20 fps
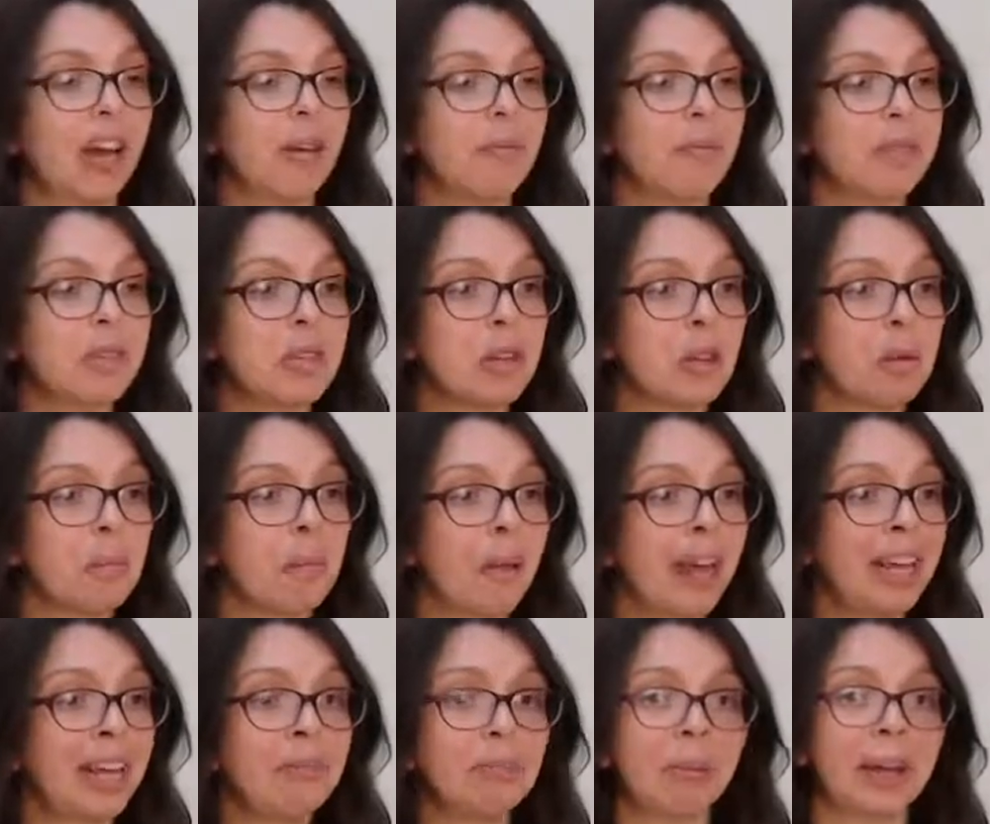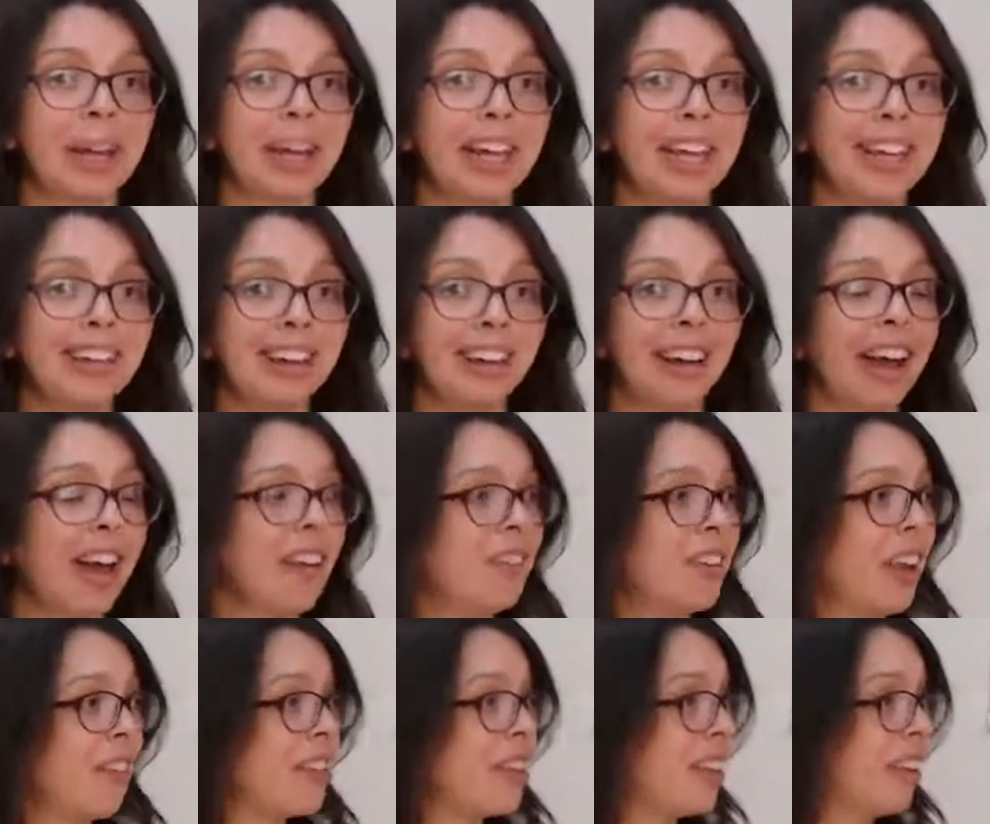So maybe I have
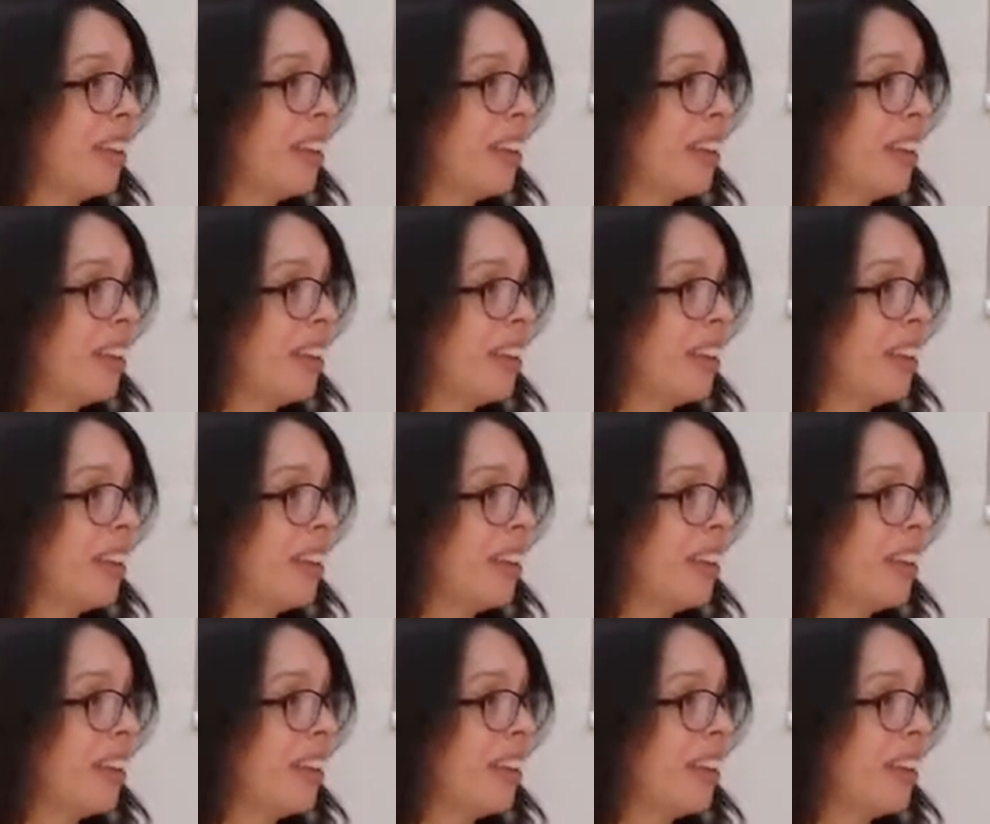never done